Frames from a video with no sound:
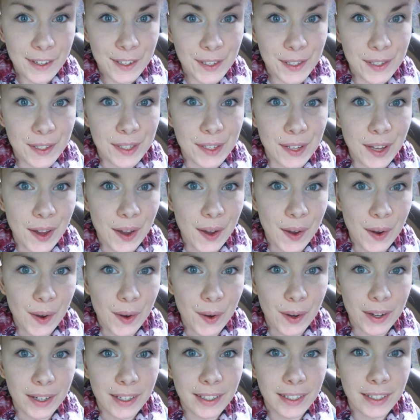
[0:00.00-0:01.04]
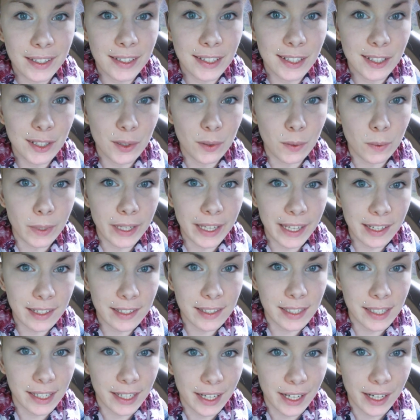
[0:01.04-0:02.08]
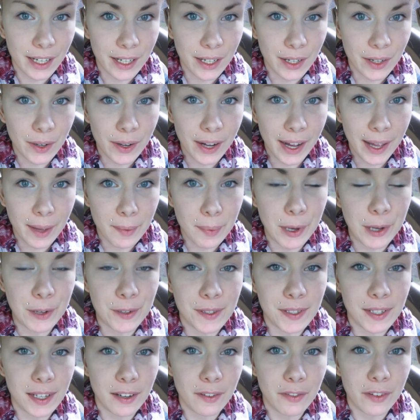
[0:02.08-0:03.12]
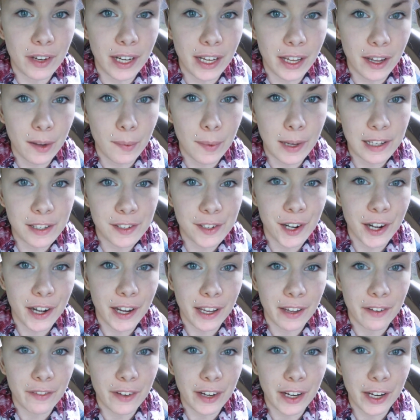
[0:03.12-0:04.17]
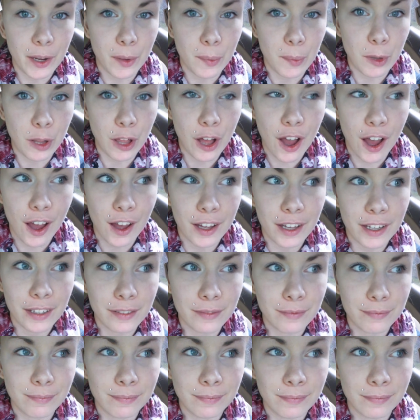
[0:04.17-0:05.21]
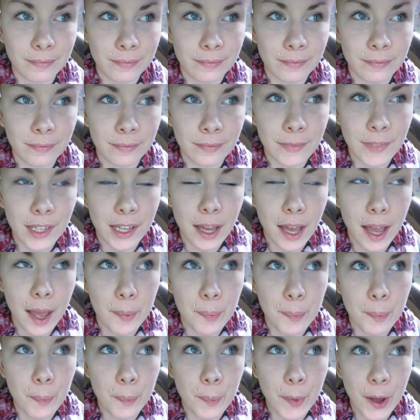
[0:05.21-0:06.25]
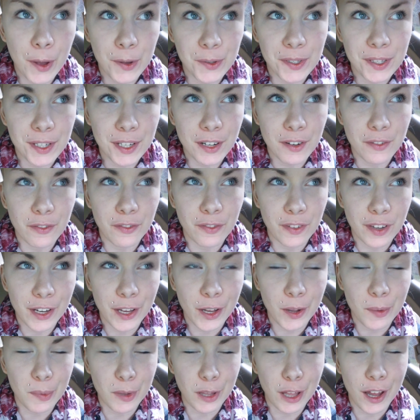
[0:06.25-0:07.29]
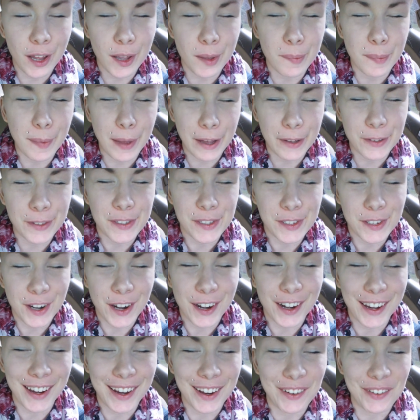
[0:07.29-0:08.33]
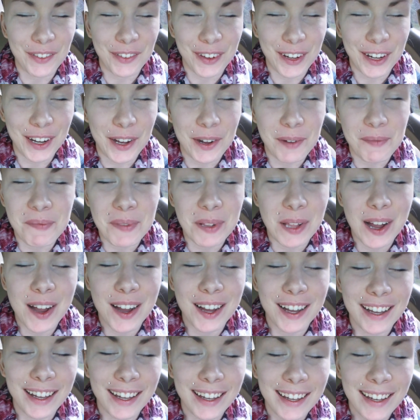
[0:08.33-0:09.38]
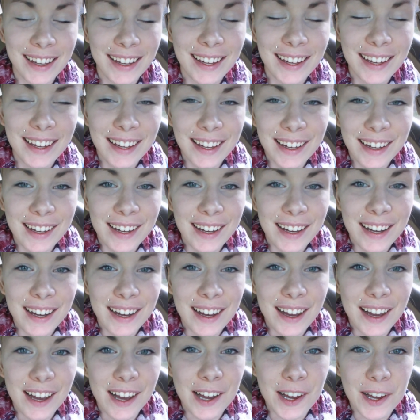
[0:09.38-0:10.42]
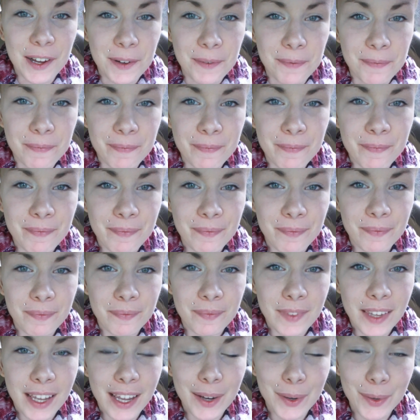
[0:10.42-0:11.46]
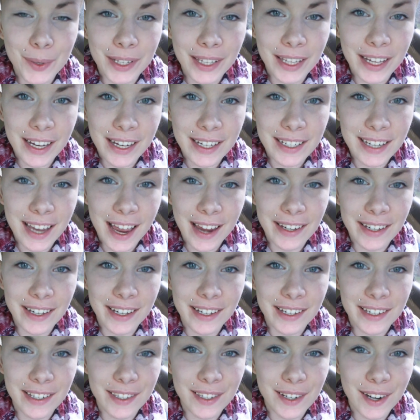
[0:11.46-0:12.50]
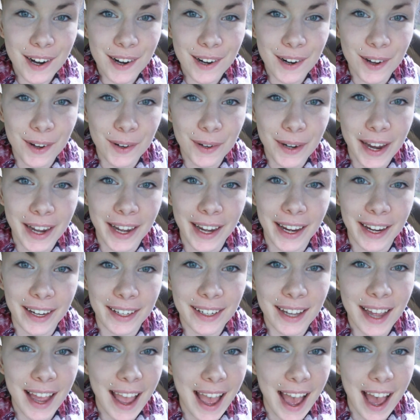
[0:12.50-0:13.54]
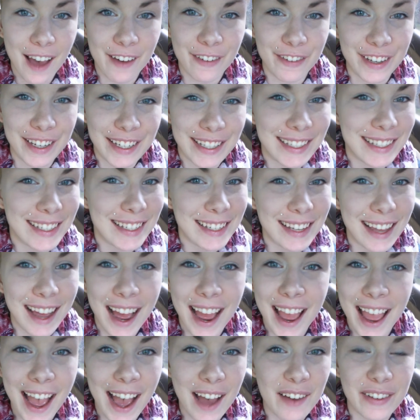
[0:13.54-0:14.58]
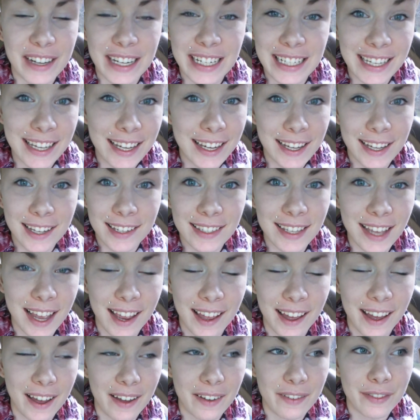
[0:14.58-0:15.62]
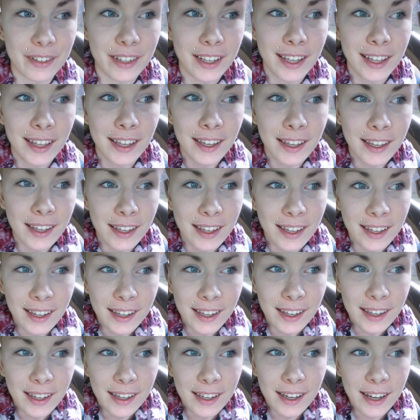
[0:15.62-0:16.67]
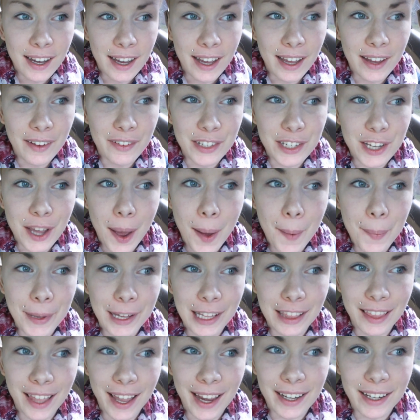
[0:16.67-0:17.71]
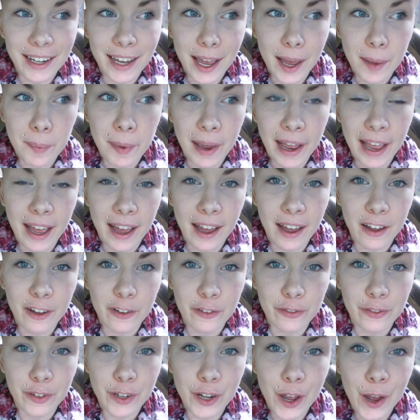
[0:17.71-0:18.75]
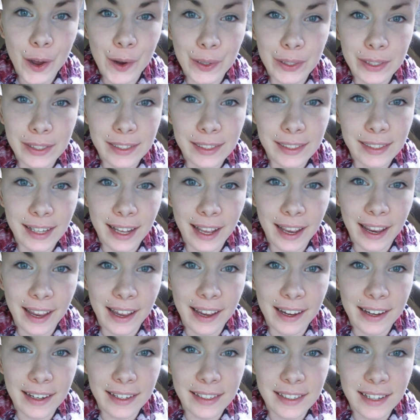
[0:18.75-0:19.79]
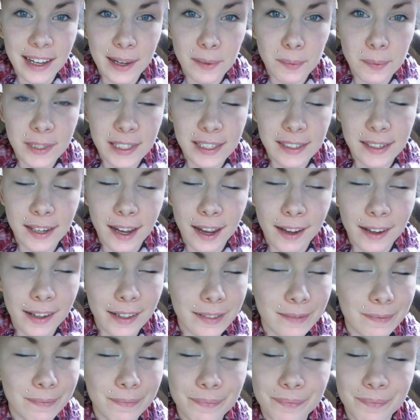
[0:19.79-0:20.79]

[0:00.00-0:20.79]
So, weeks ago, I posted a video about starting a video blog. I posted a video blog about starting a video blog. Um, I really intended to start already. I haven't. I have ideas, I have I have a topic lined up, I have notes, and I'm stuck.